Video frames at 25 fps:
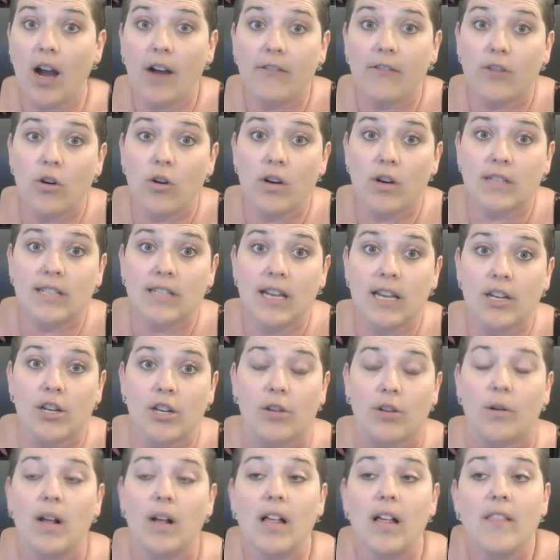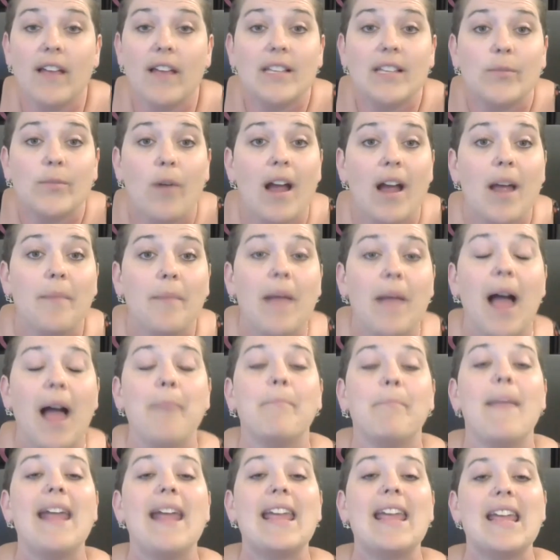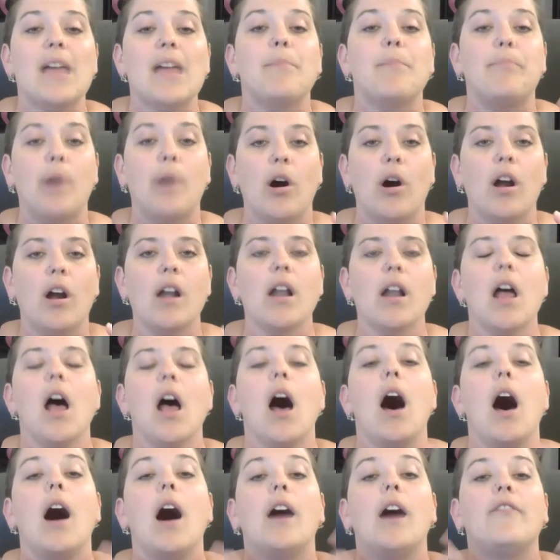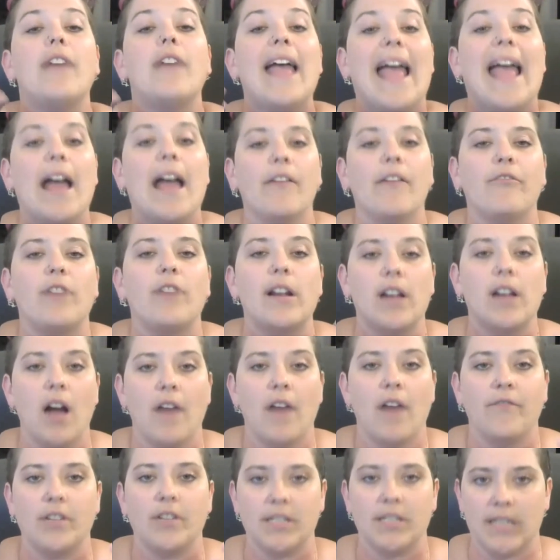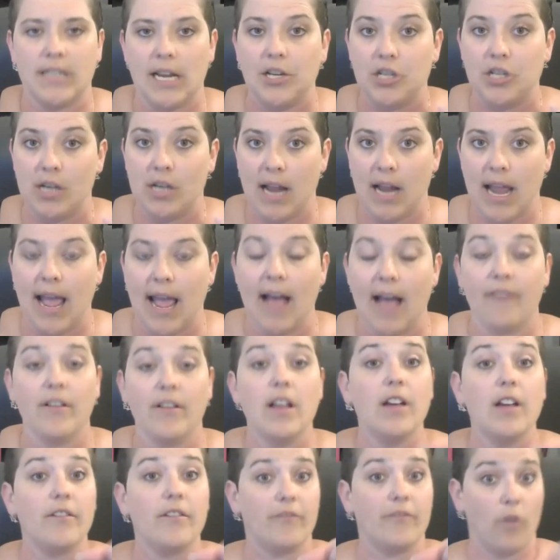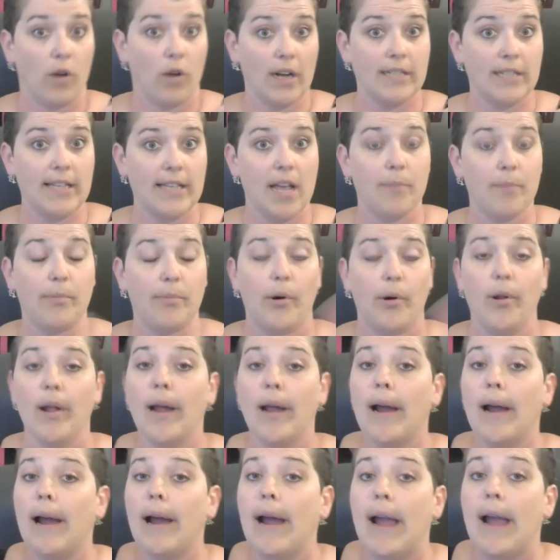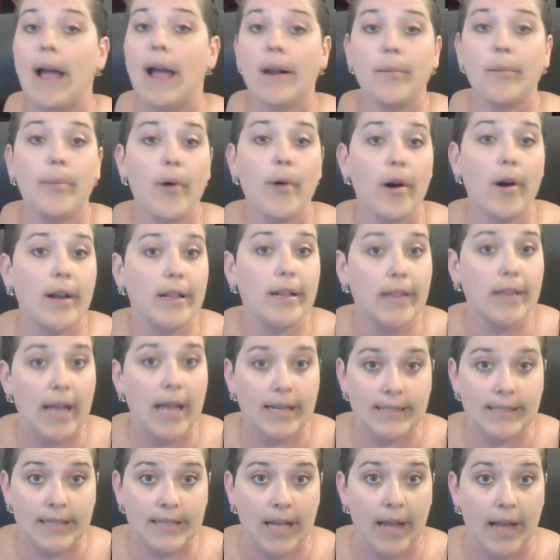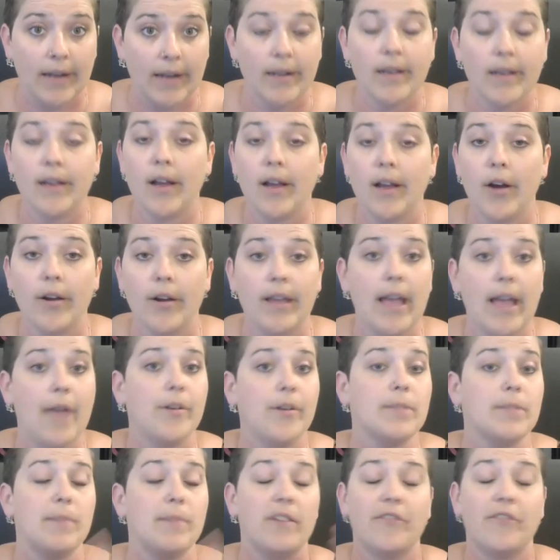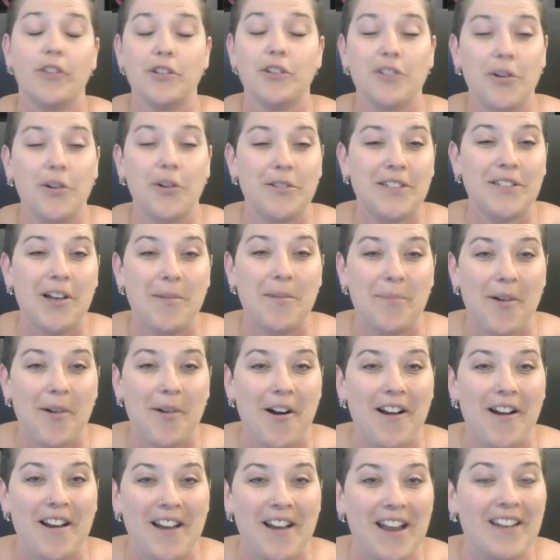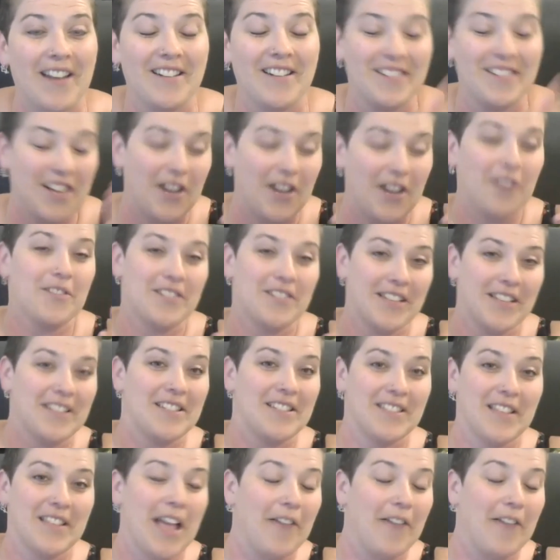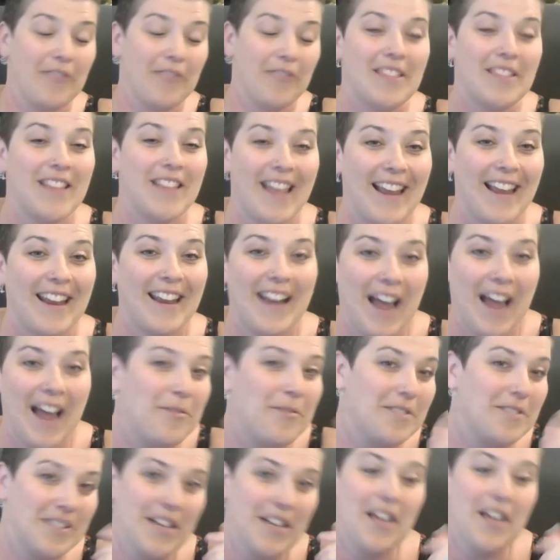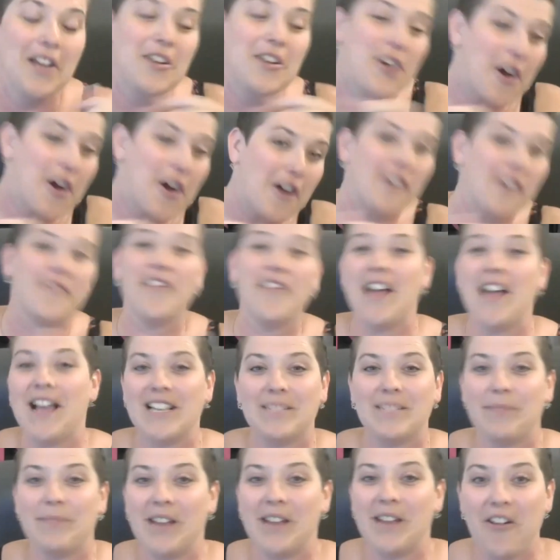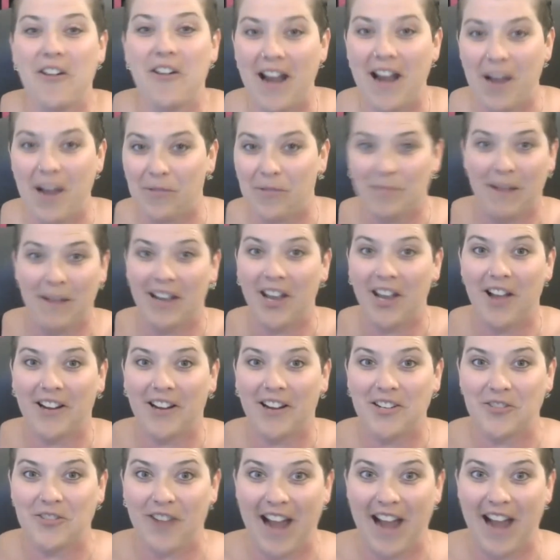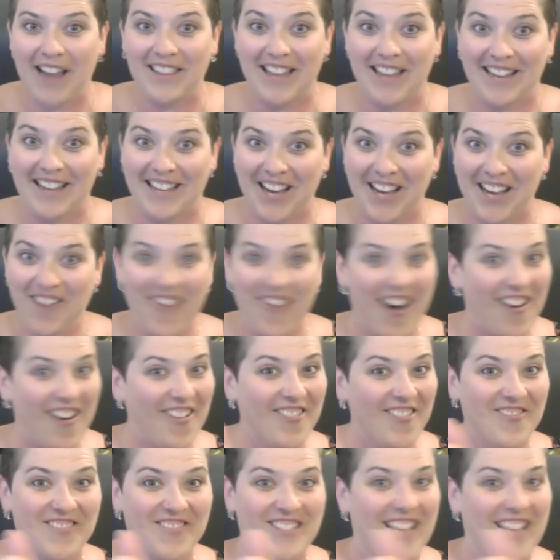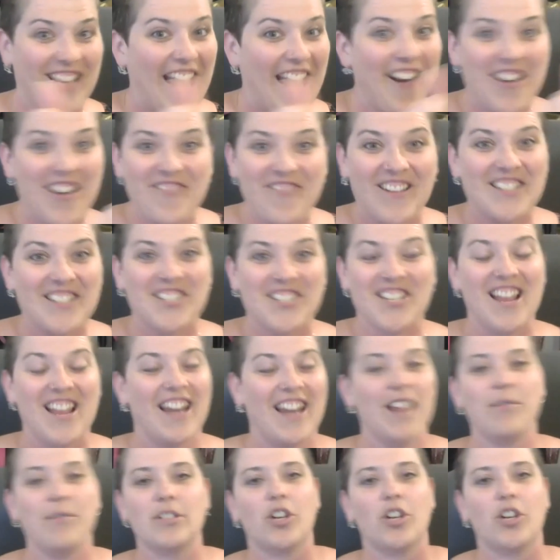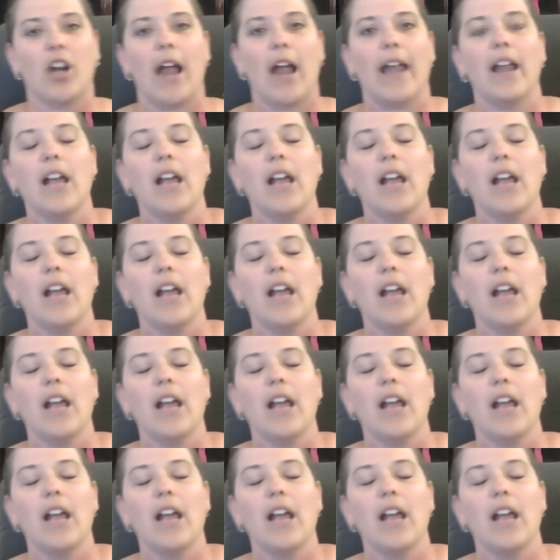Of course I do. That's why I'm, I'm making it part of every conversation I have. For example, I had a party last night. Okay, it was my first hotel party, and, and you know, since everything, and I was nervous, but here I am with my luggage rack, like, come on, carry my shit. It was great.